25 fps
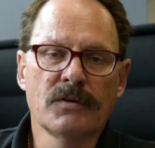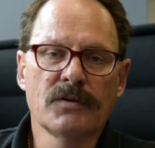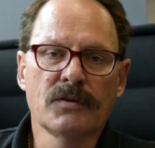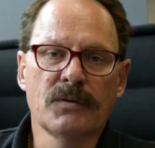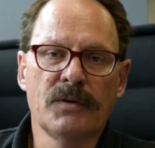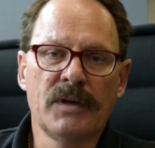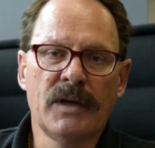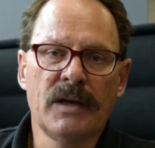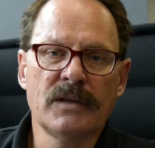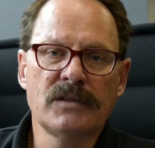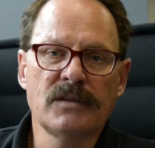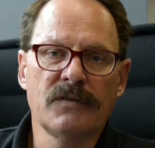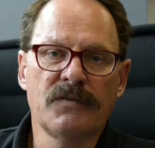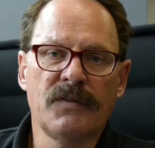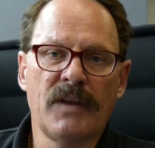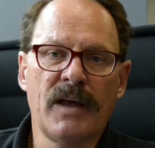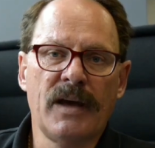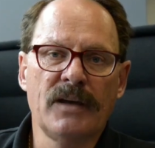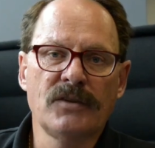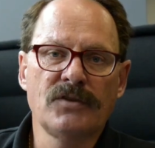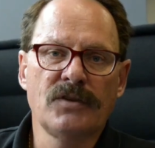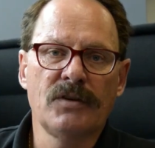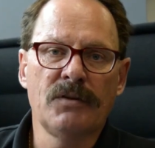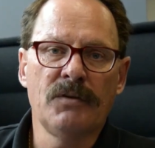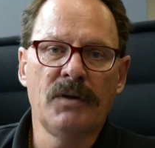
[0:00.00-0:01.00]
So he gets a
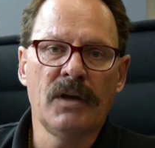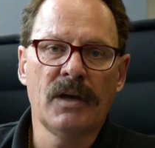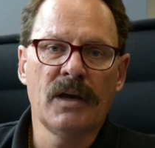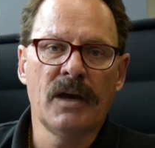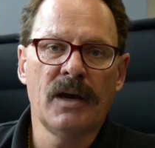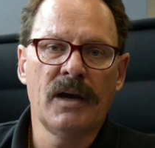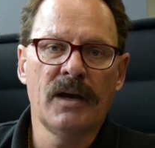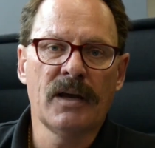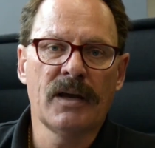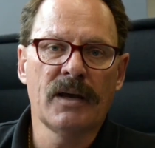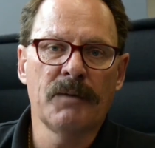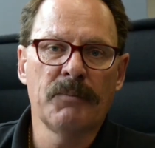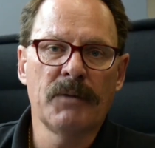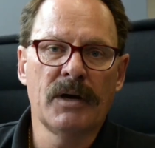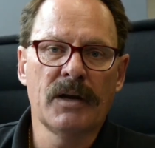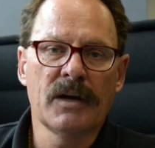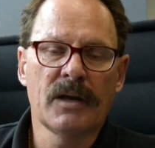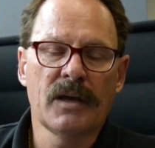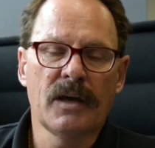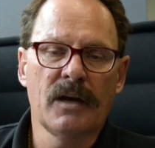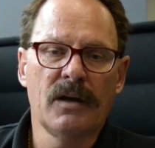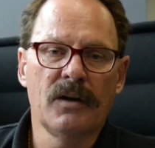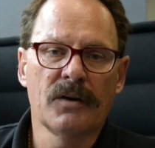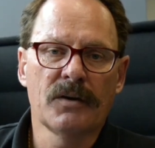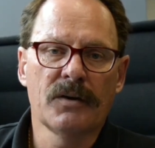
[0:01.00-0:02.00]
flash tuning guy to come out of
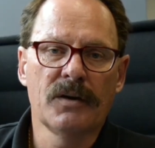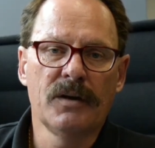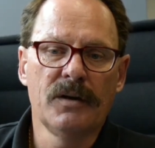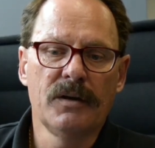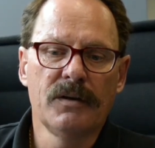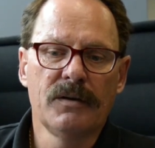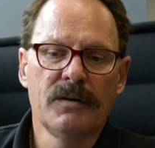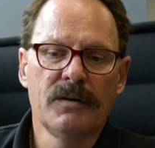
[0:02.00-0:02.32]
Calgary.